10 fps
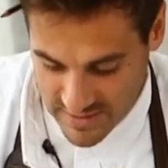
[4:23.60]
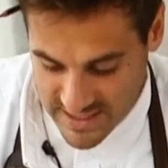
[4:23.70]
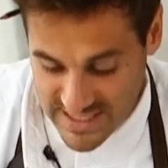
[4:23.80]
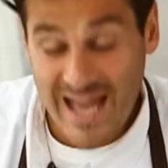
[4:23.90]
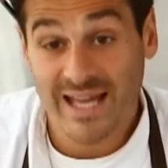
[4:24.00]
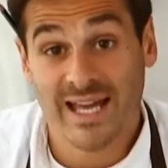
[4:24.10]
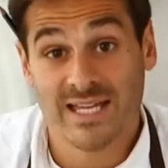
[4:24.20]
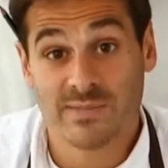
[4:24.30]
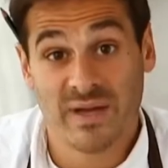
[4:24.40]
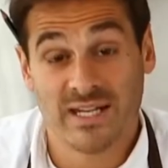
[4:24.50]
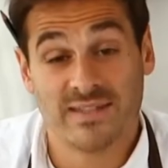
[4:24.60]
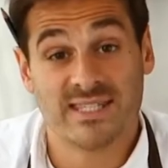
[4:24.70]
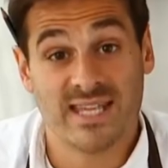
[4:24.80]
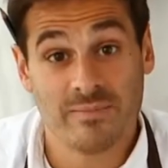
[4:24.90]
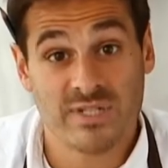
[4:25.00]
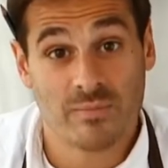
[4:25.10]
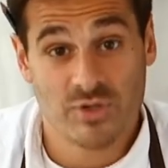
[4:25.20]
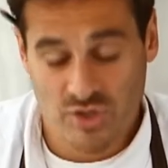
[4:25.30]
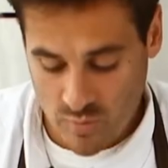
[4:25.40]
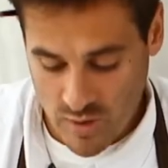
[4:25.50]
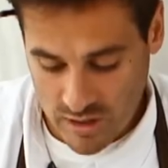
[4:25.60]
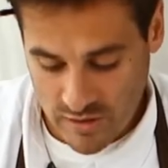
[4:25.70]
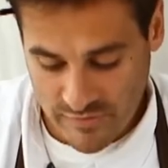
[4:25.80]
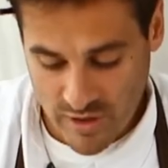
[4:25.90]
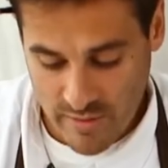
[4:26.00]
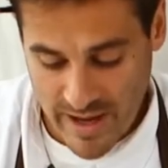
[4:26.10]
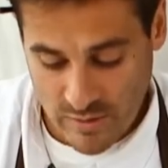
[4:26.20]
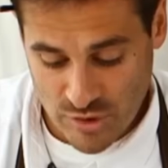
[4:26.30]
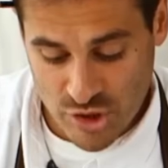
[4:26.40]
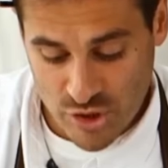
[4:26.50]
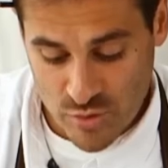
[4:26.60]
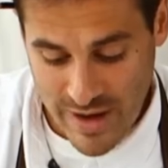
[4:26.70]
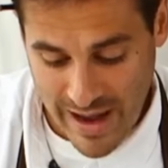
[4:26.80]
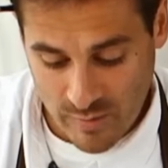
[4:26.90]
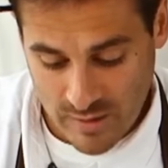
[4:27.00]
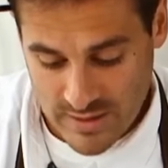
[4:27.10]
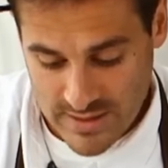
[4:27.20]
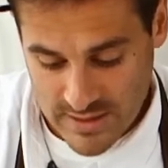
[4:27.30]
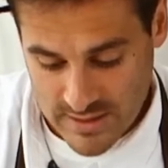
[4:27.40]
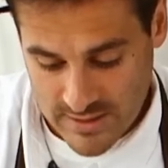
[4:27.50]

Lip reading: this egg has been in the same temperature water for about 2 hours.